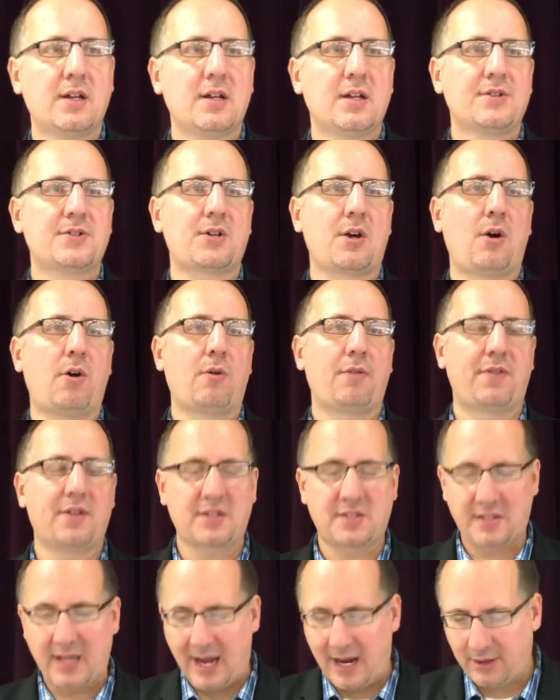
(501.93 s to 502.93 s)
So the
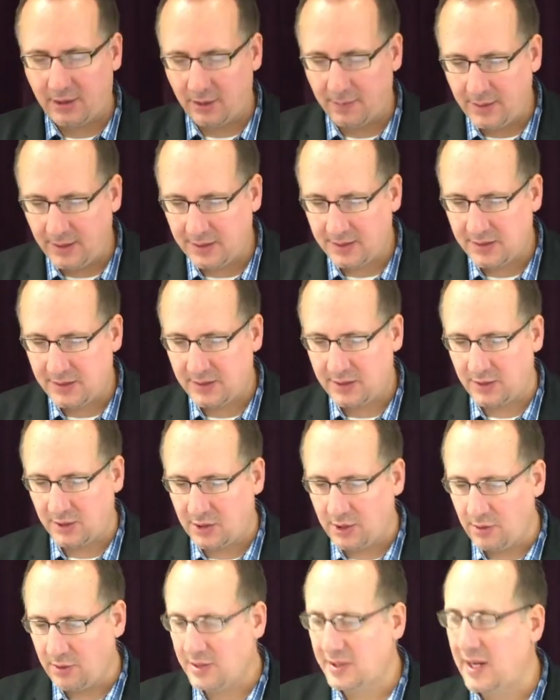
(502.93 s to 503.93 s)
sacraments, the
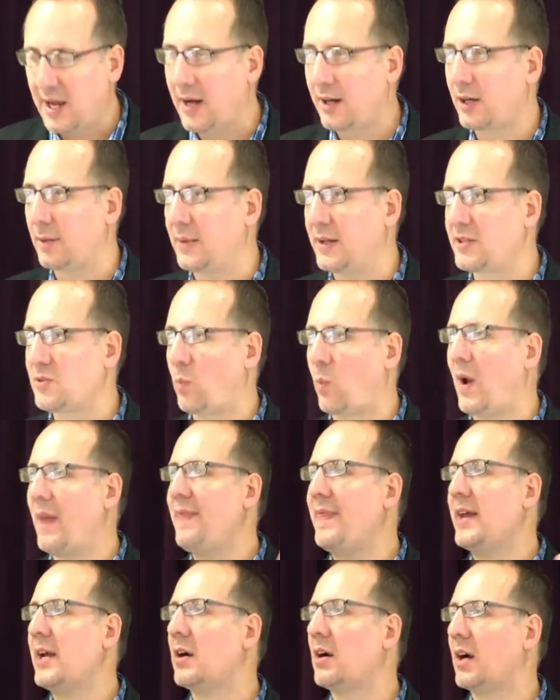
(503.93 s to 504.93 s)
two sacraments, when
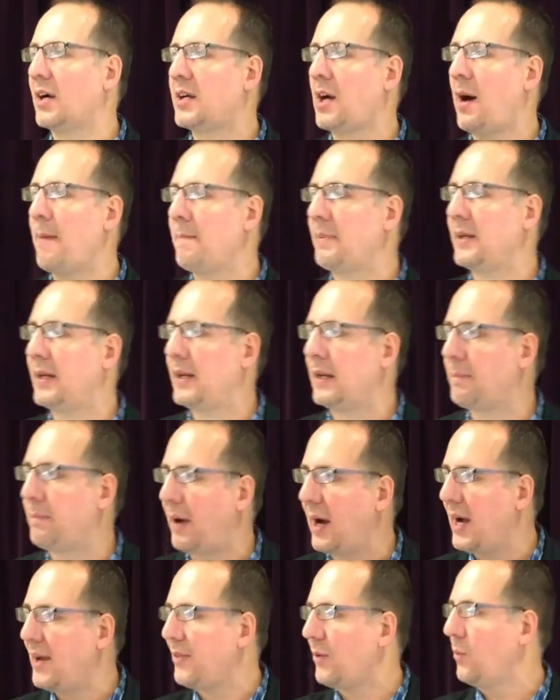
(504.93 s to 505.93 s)
they are accompanied
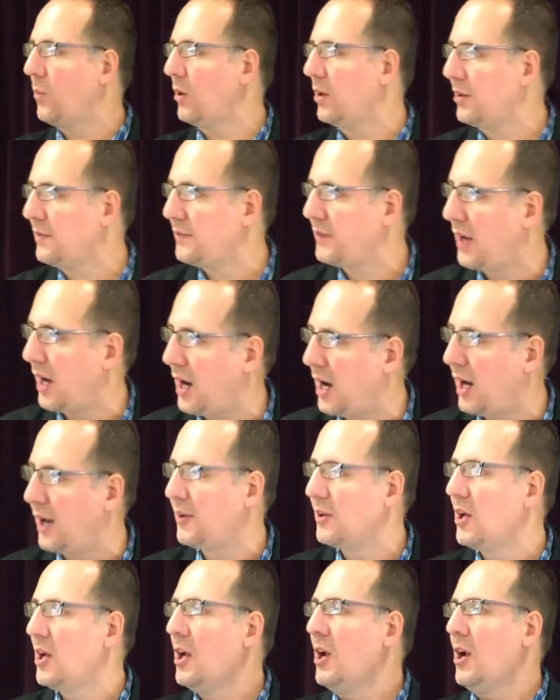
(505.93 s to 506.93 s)
by the word of
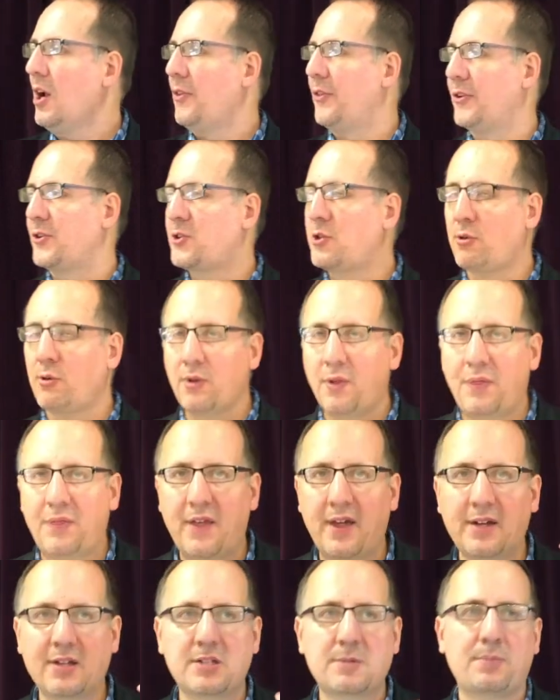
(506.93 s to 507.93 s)
God, the truth
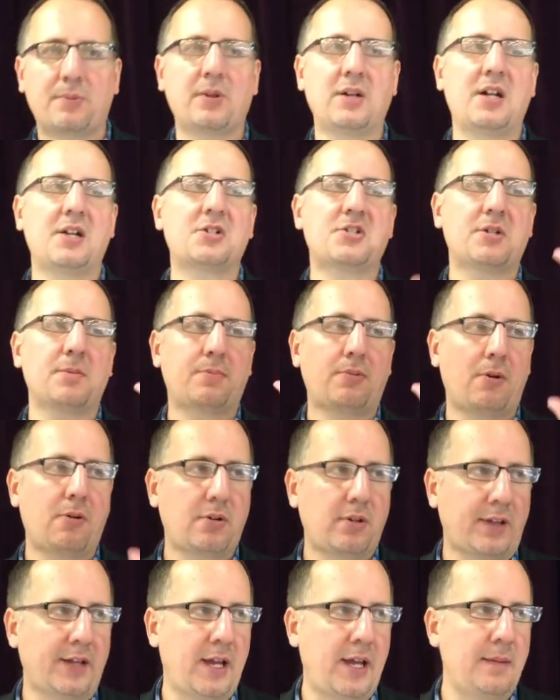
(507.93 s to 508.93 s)
that is preached and
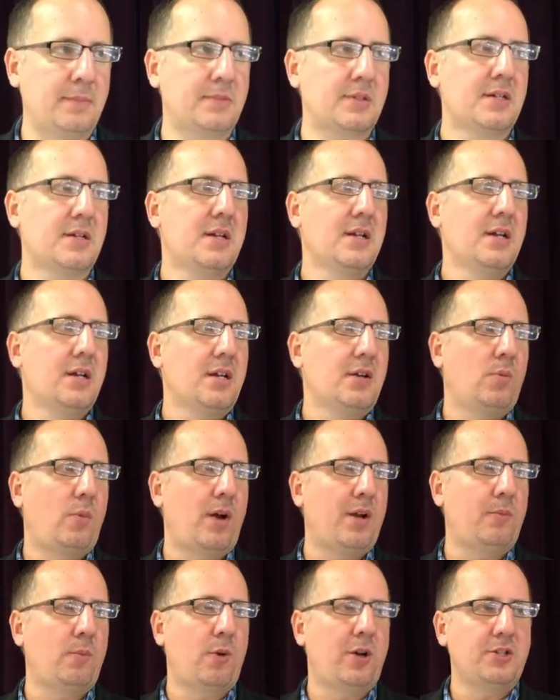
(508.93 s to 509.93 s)
proclaimed,
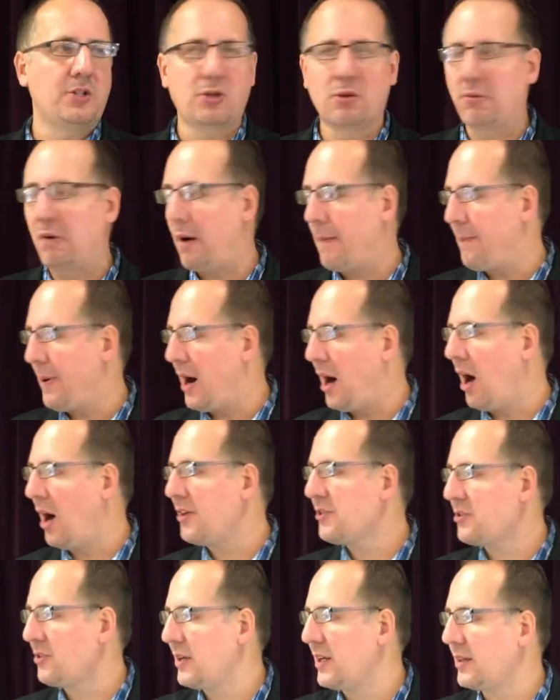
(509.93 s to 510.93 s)
when you are
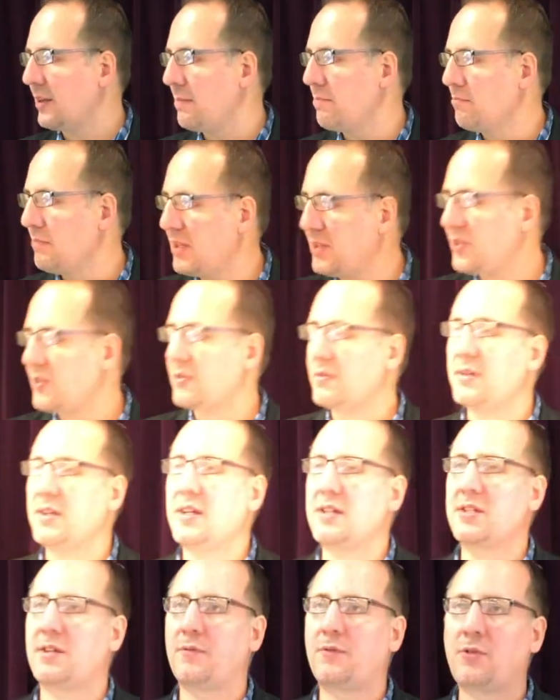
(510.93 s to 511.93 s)
pondering the
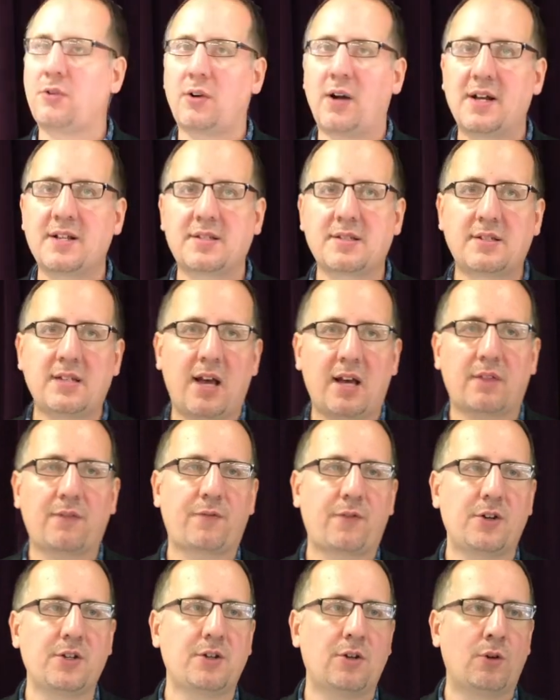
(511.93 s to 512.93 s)
mysteries of Christ's death
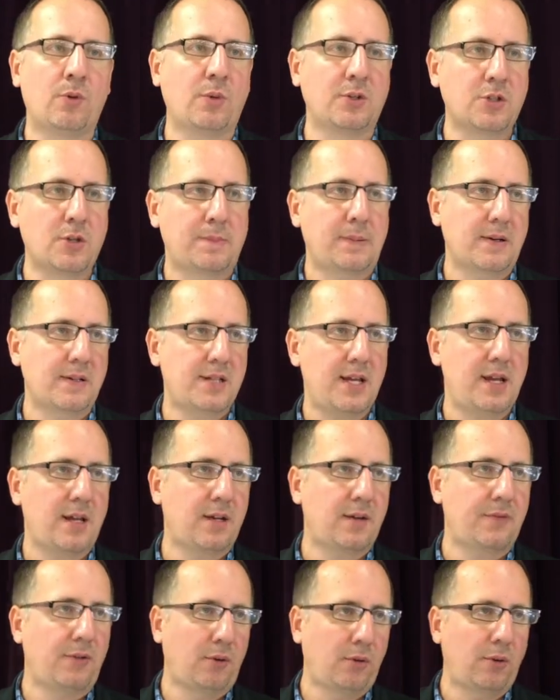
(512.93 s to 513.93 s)
for you, when you partake
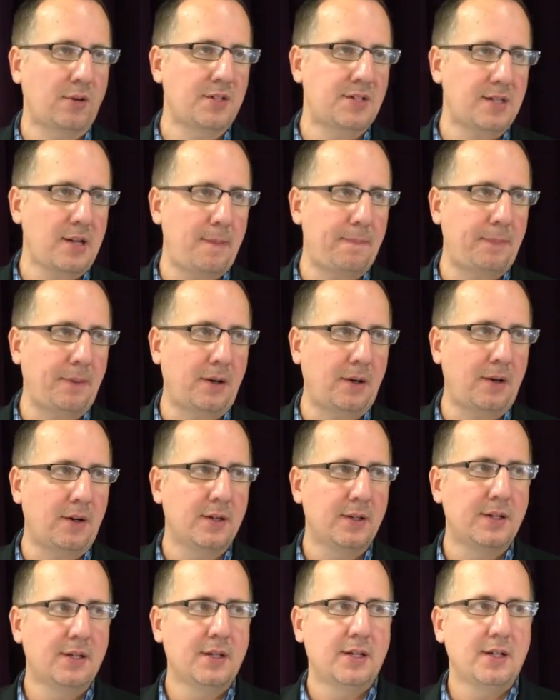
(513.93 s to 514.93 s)
of the Lord's Supper,
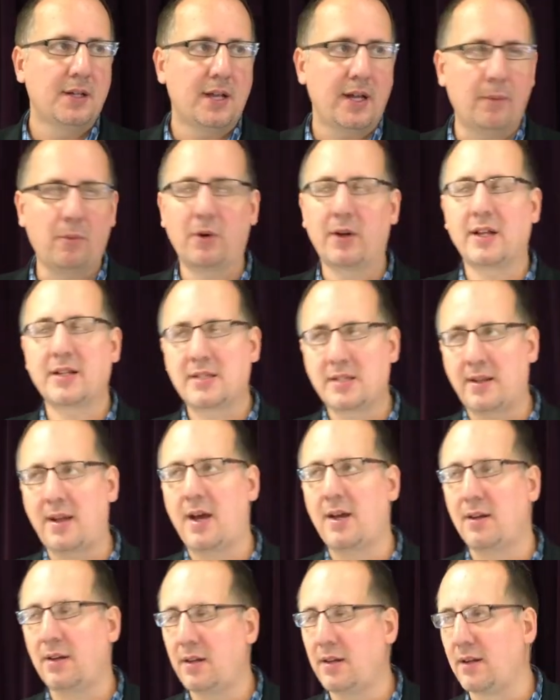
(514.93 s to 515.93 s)
and we'll get to
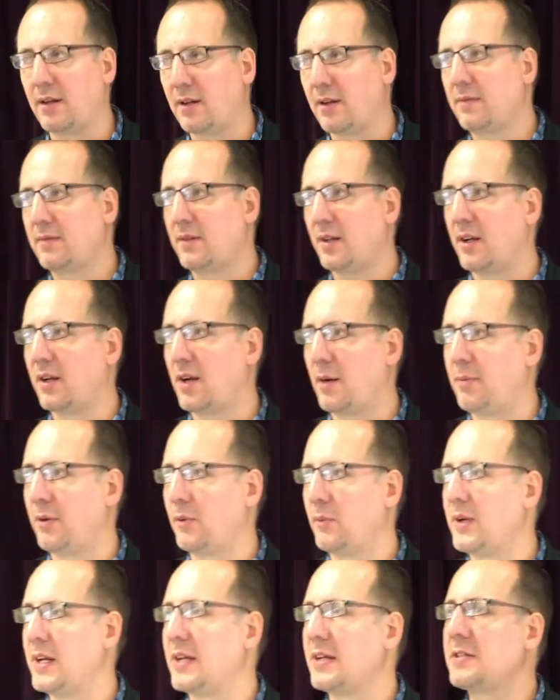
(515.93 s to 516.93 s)
that in a couple
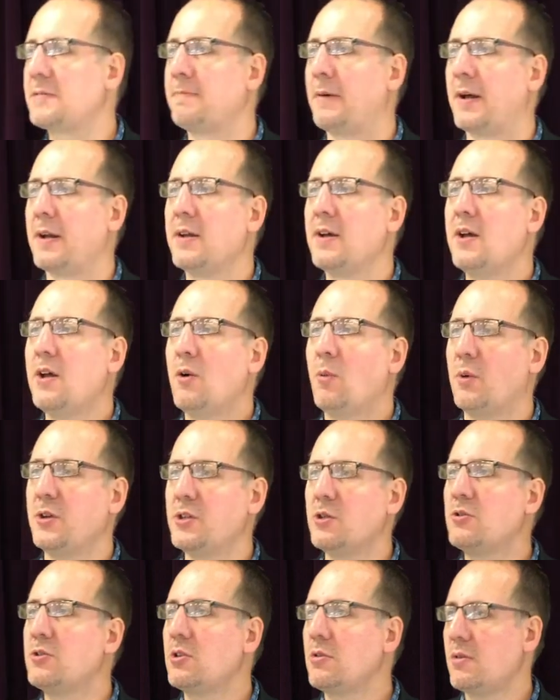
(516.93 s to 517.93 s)
of weeks, but when
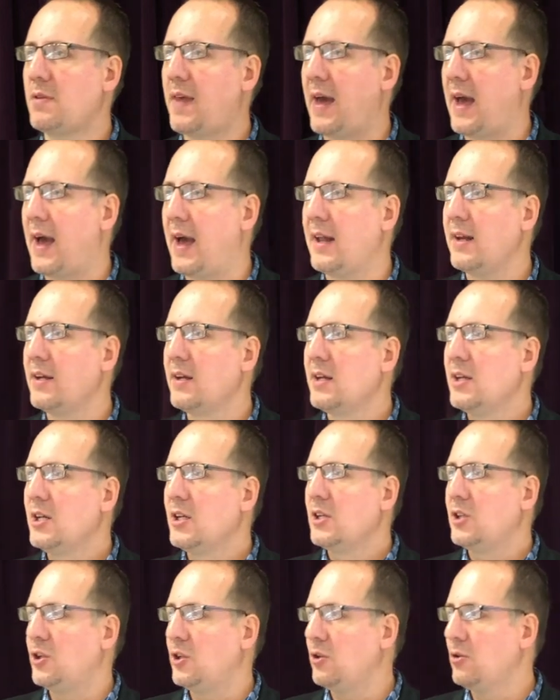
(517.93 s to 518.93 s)
you do that,
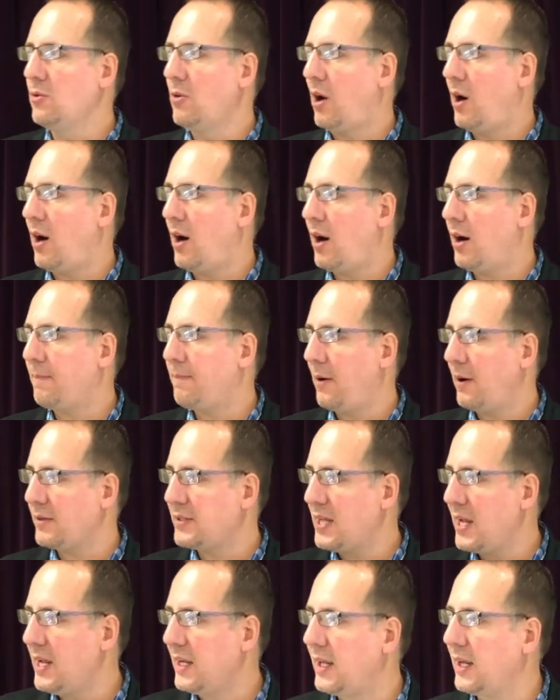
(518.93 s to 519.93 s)
you are
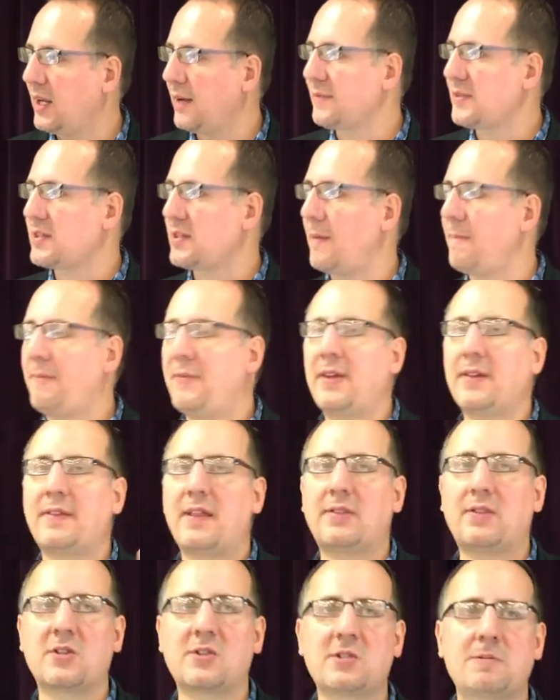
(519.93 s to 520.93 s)
partaking of something
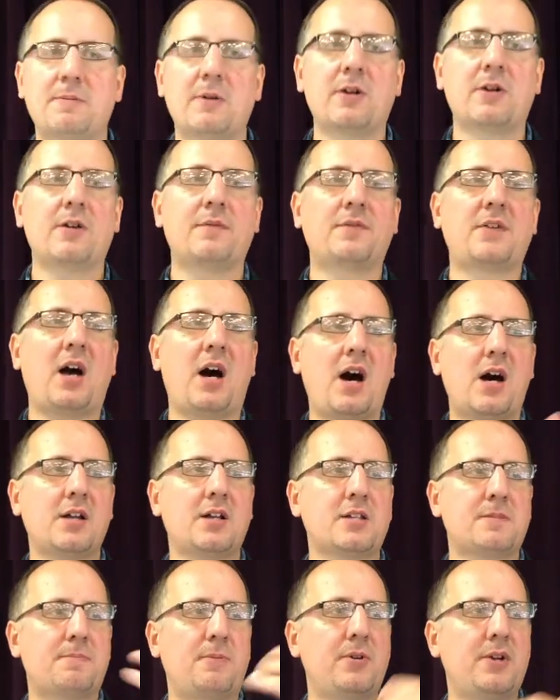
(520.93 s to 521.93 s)
that the Spirit of God
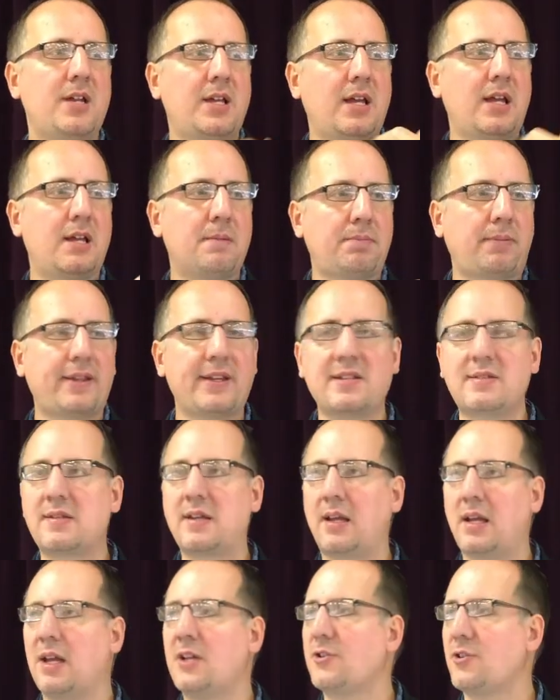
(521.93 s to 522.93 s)
is putting and
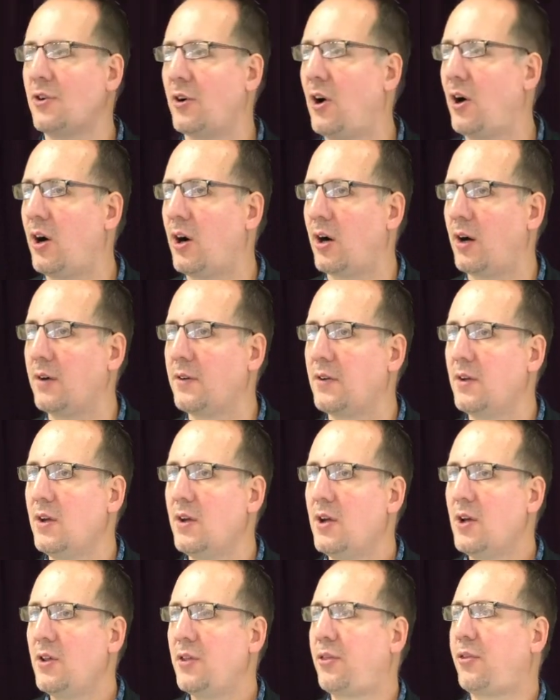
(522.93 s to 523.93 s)
placing in your heart
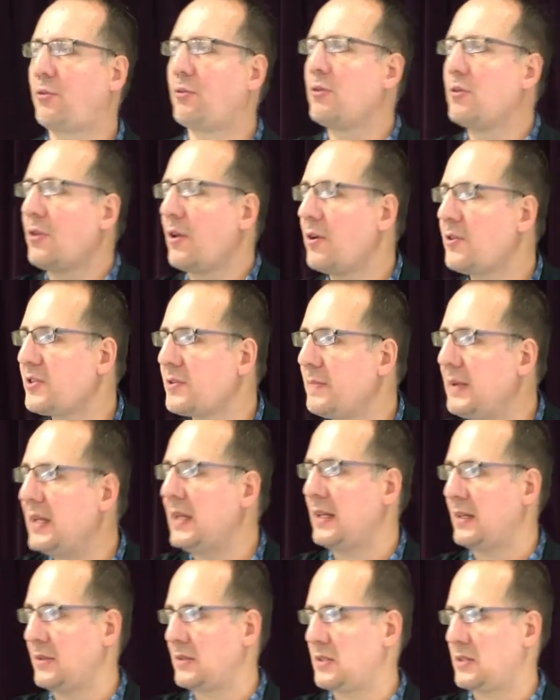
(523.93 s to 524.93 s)
through those
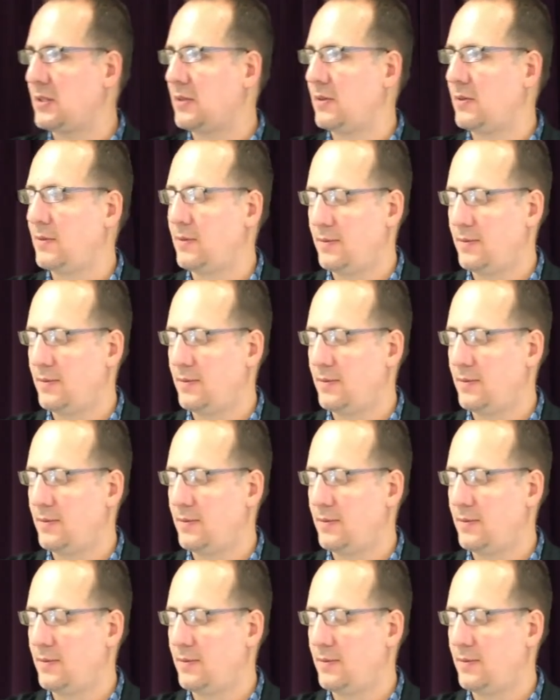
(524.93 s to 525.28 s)
means.